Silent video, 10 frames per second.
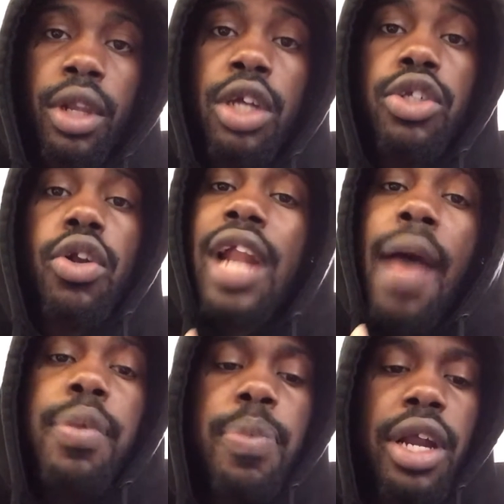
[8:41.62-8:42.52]
because you're
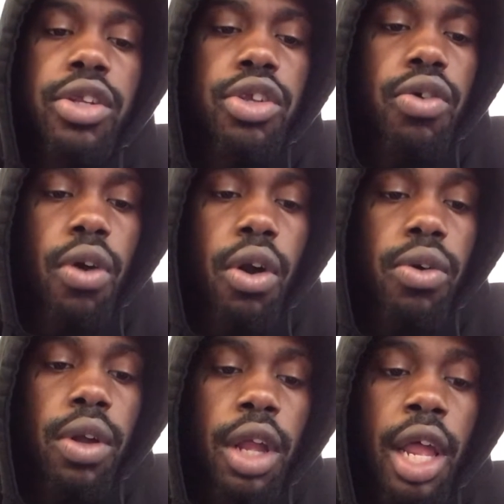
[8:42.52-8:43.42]
not preparing to
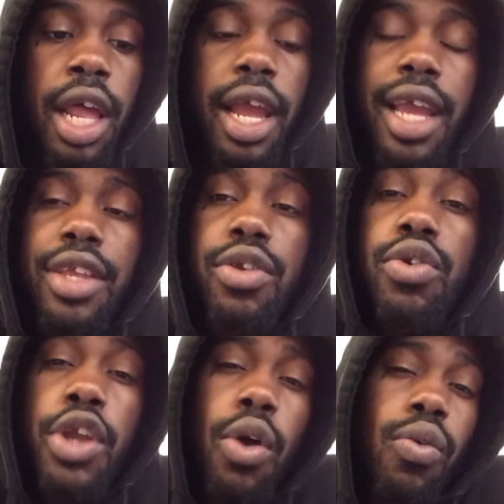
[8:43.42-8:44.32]
grow and you
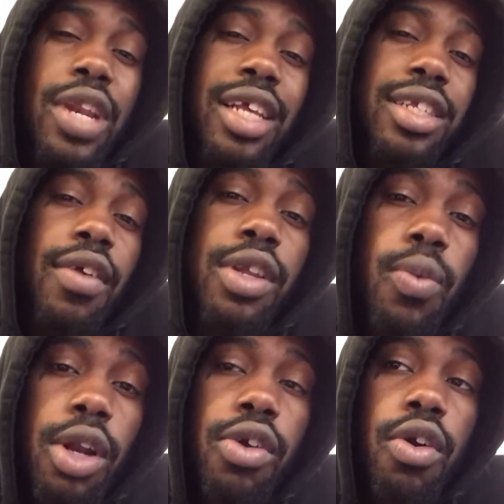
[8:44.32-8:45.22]
don't necessarily
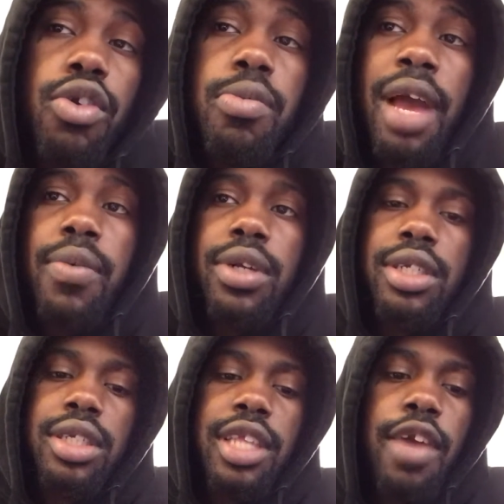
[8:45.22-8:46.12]
want to grow, you might want to
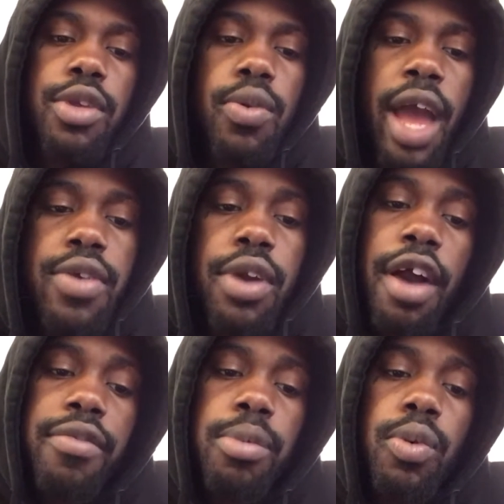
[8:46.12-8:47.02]
just stay where you at. You're
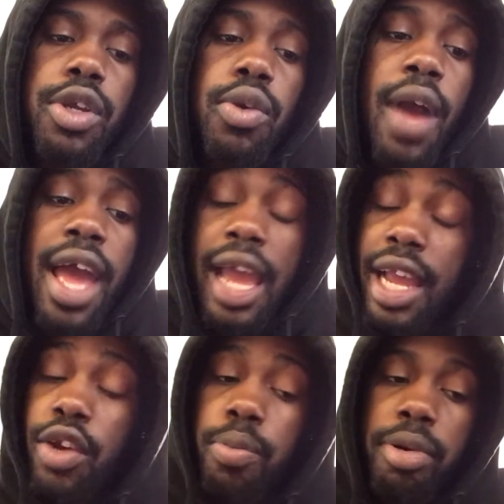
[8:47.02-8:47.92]
comfortable where you at.
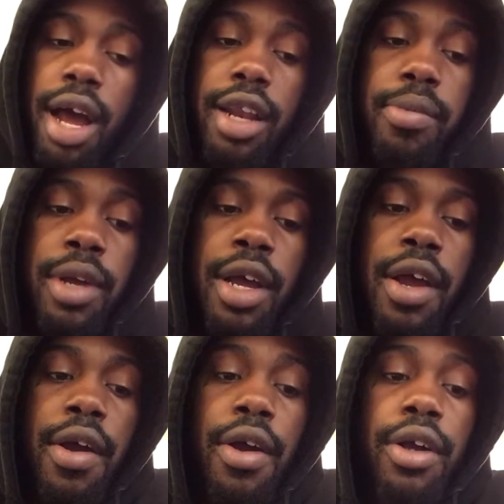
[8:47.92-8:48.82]
Ain't no problem,
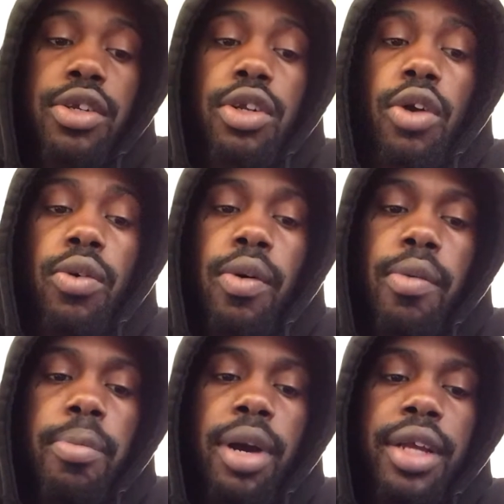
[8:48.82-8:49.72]

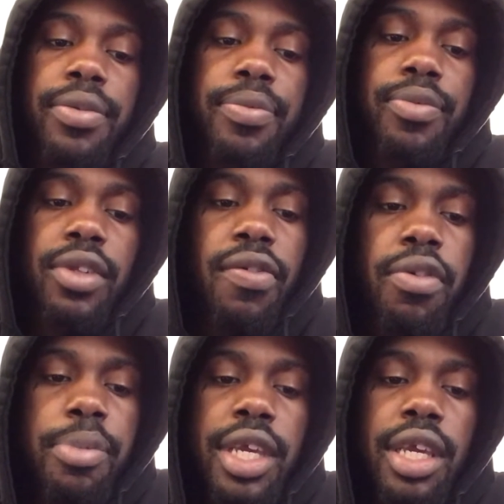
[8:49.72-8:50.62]
But
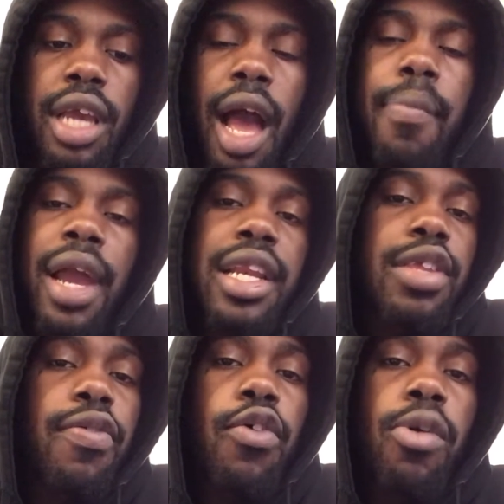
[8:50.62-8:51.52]
for me, I might
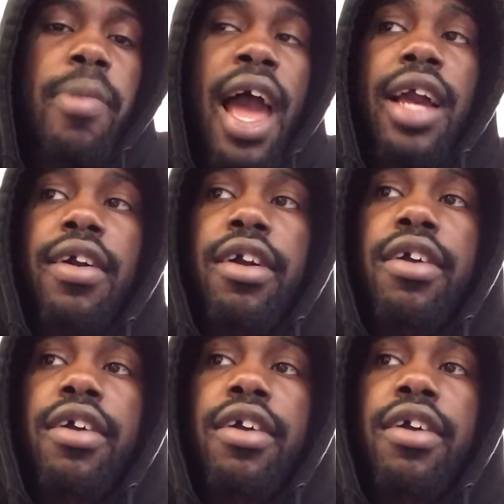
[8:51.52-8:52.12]
need to fall back,